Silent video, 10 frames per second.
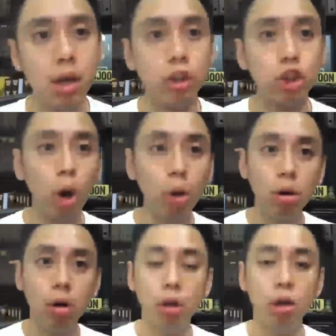
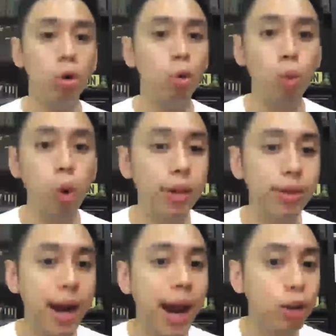So what
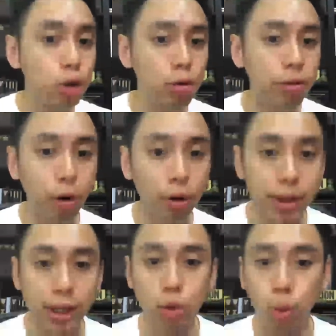did I do for
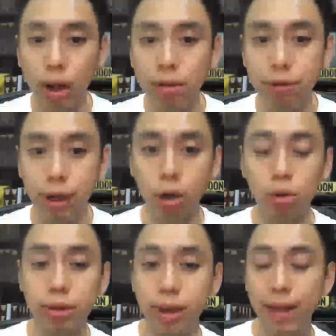this one video
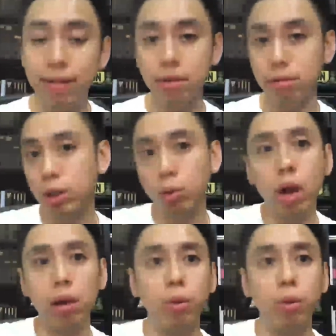that did well?